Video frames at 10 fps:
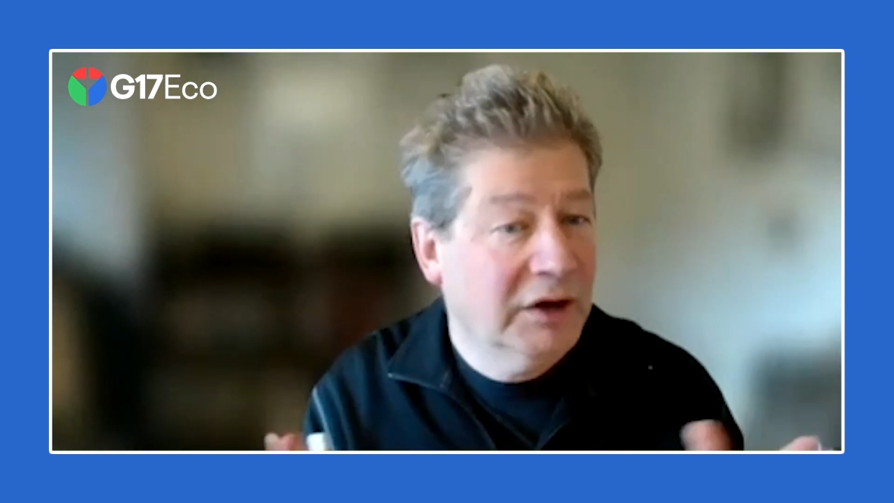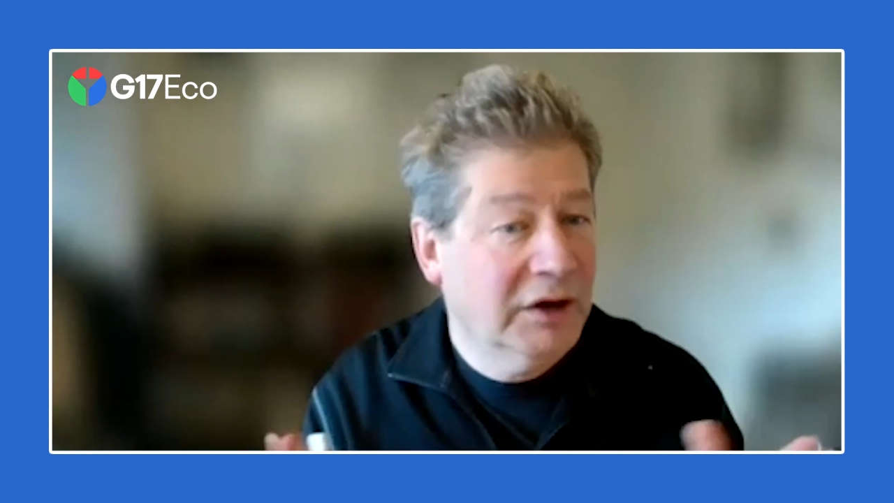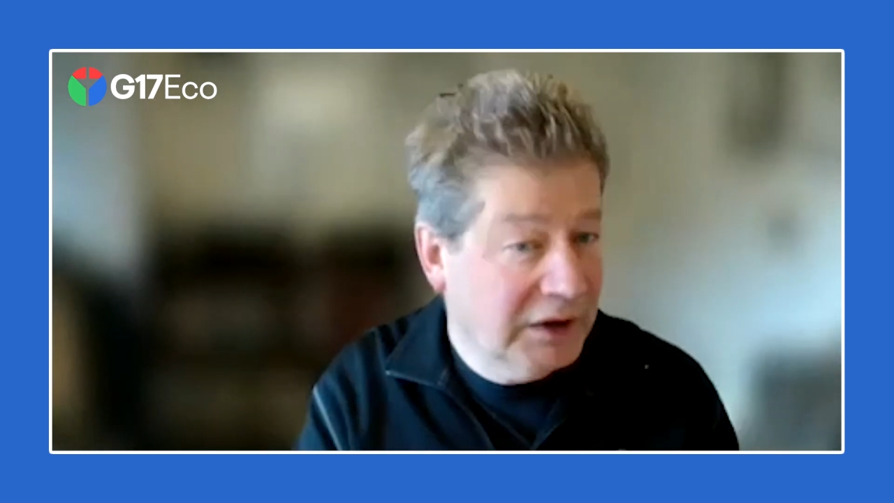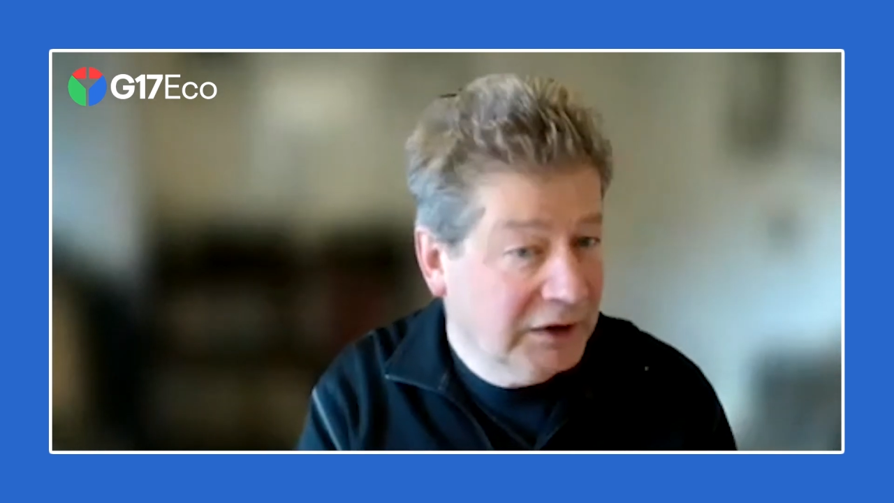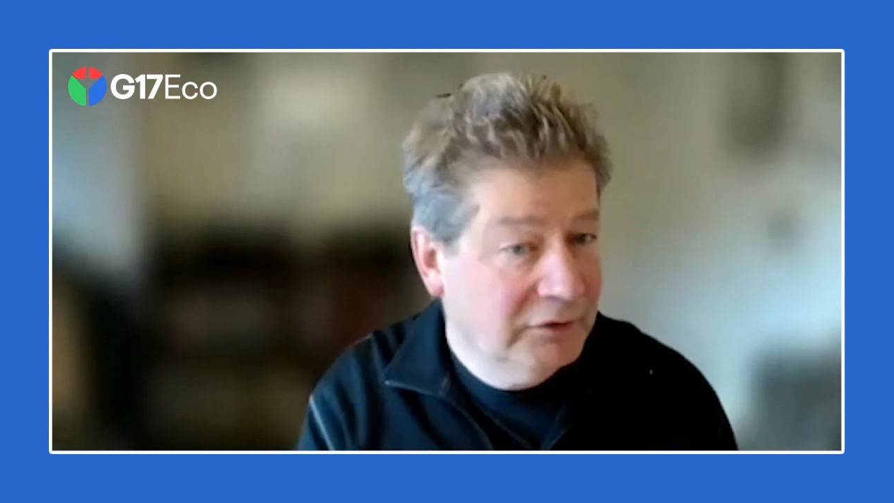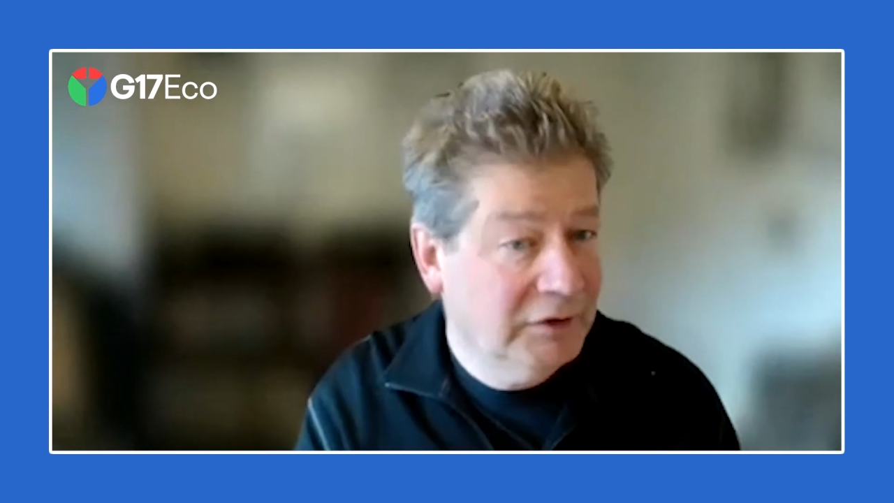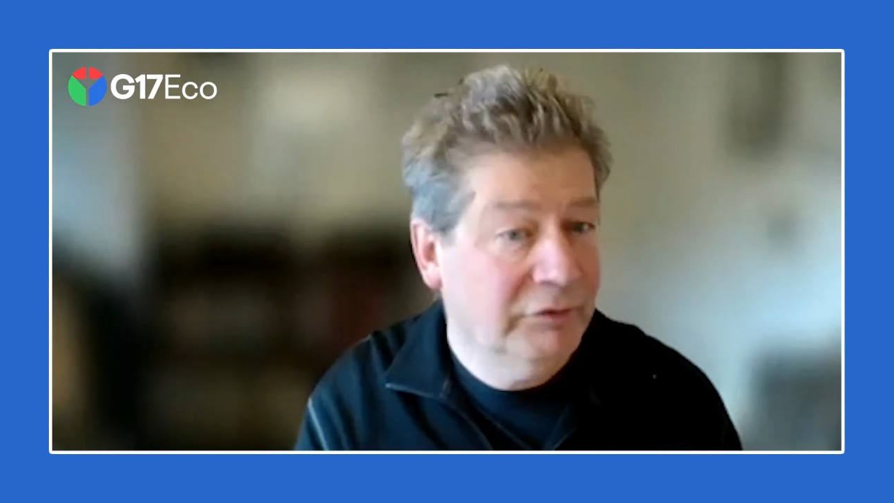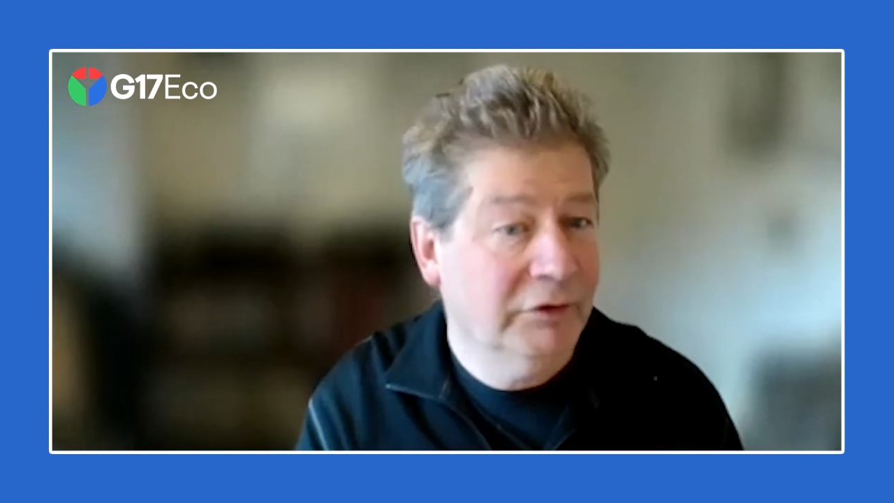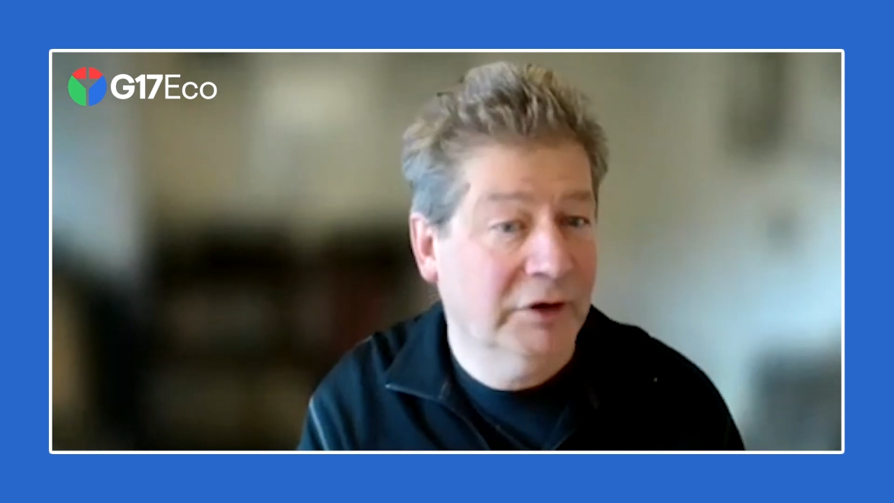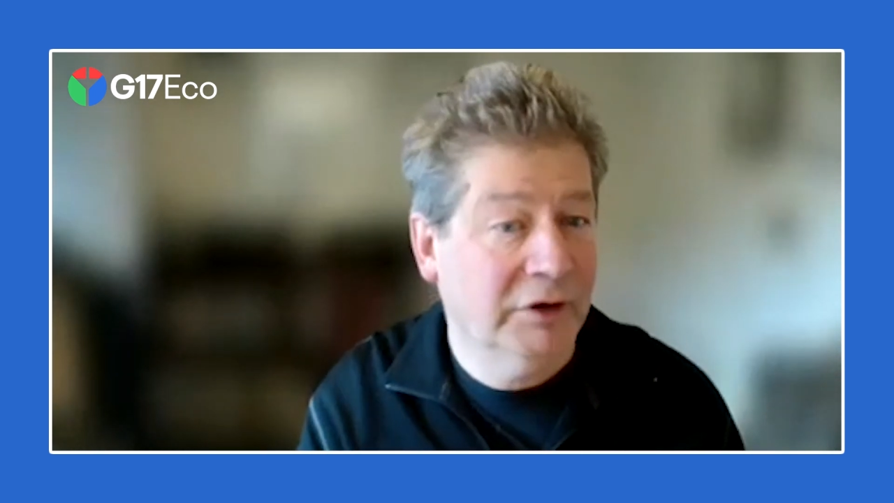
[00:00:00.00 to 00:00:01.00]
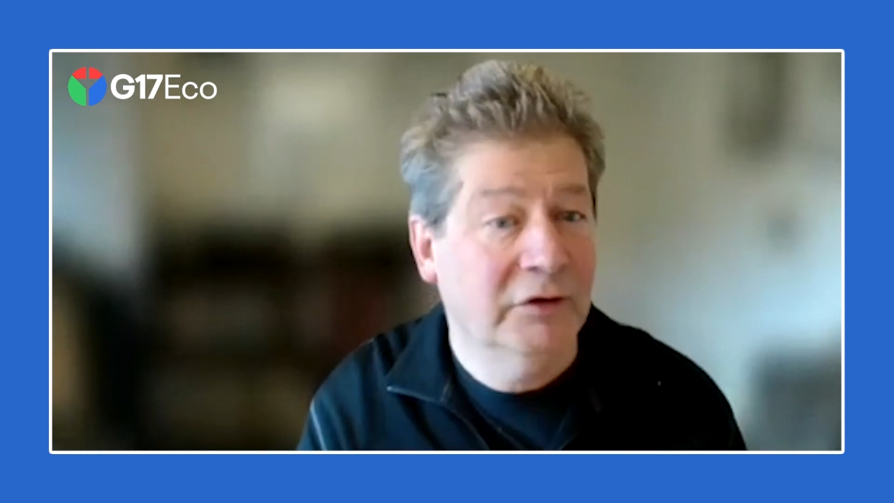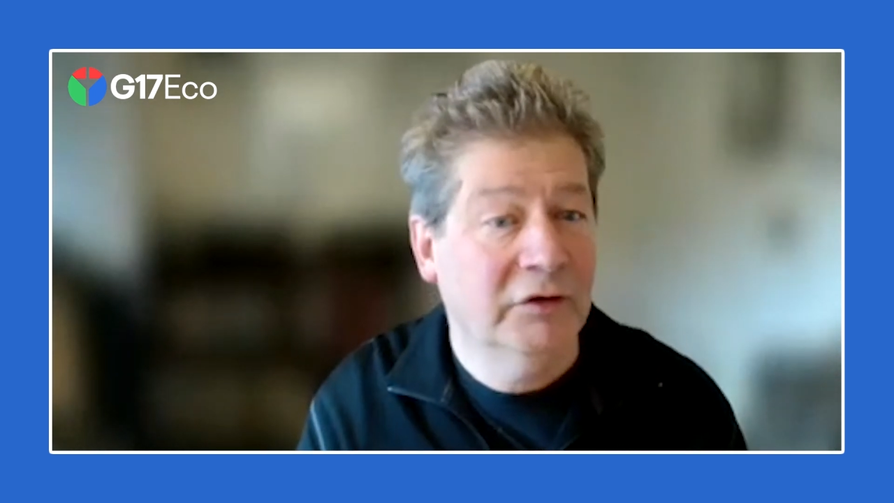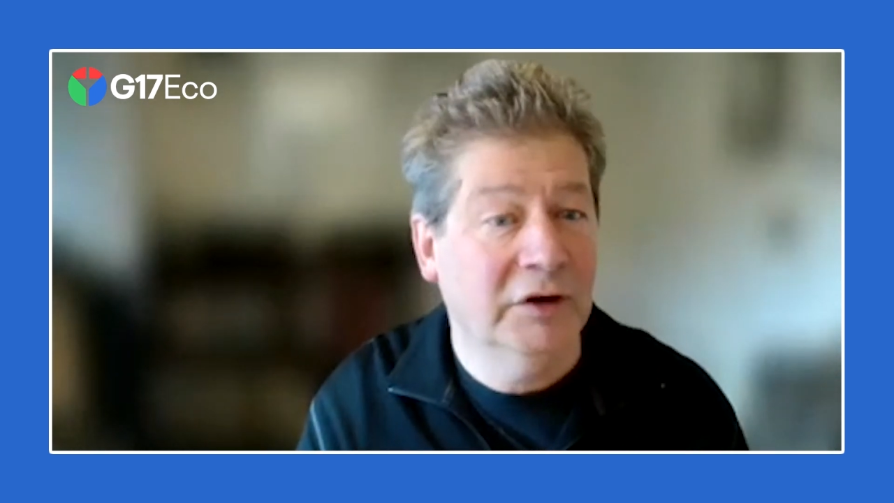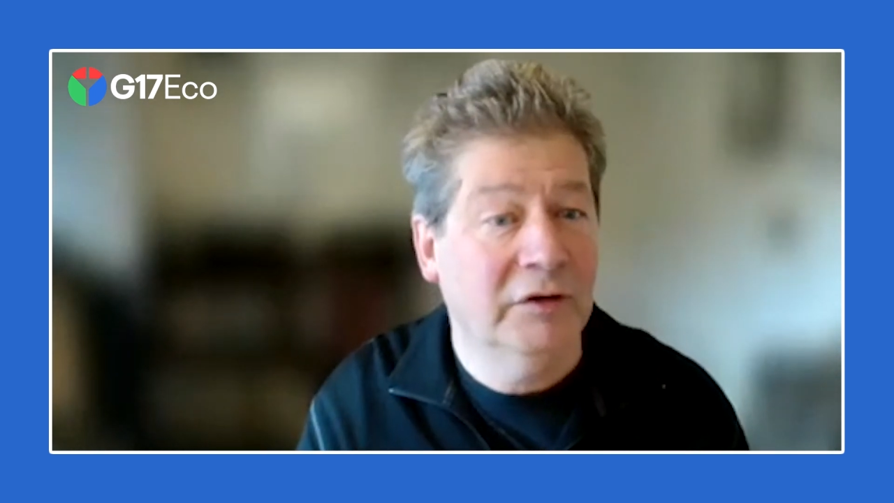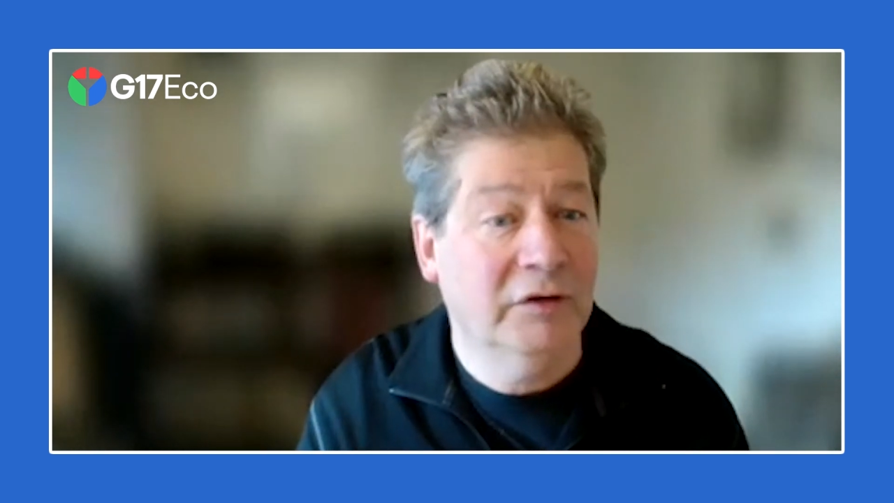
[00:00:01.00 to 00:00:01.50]
again
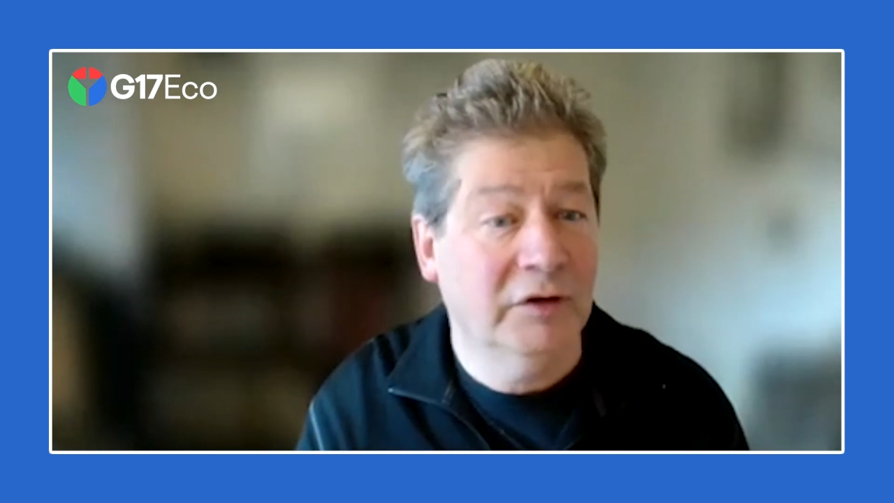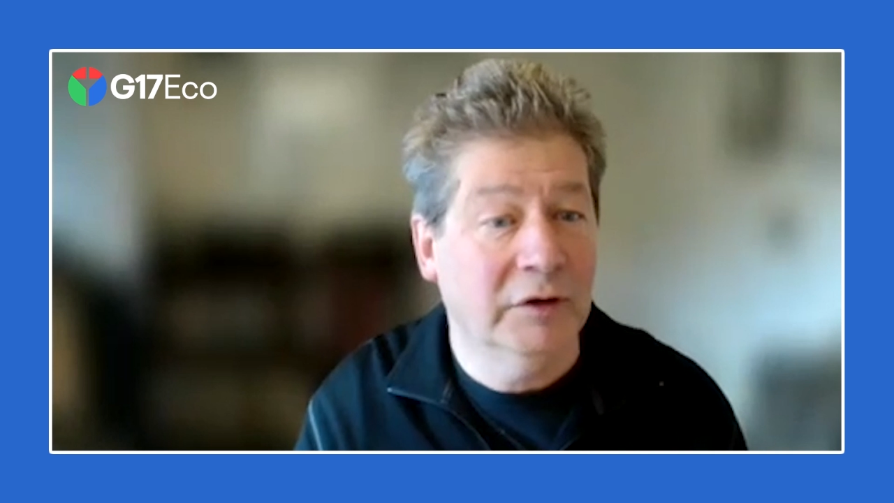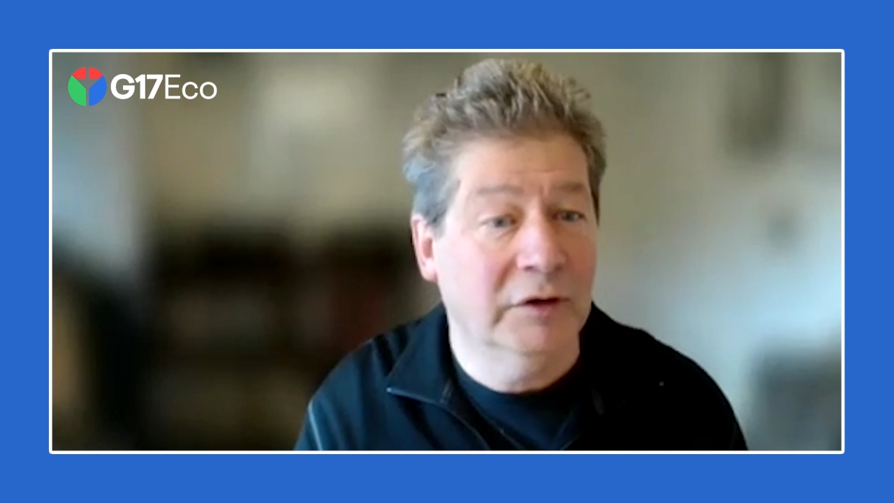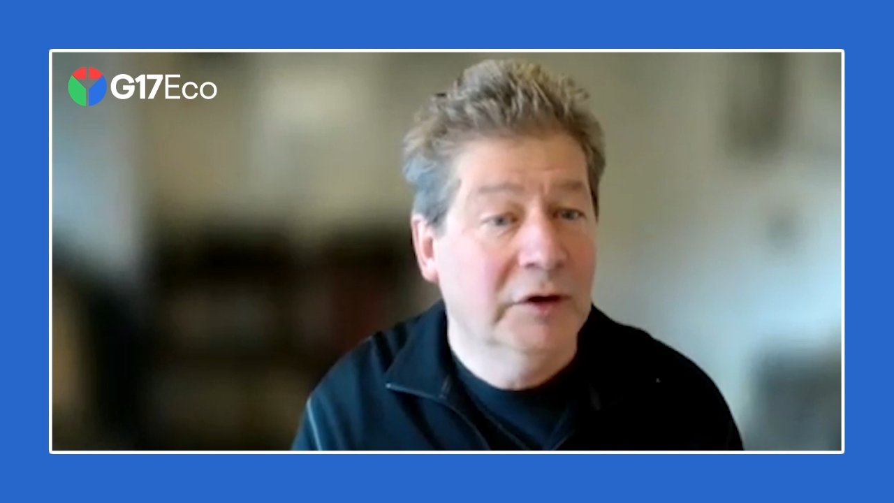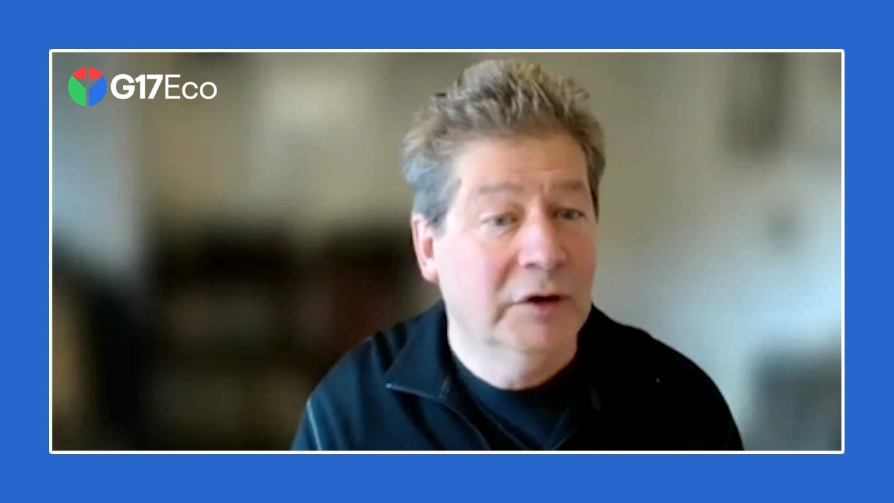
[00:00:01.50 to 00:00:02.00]
differentiates it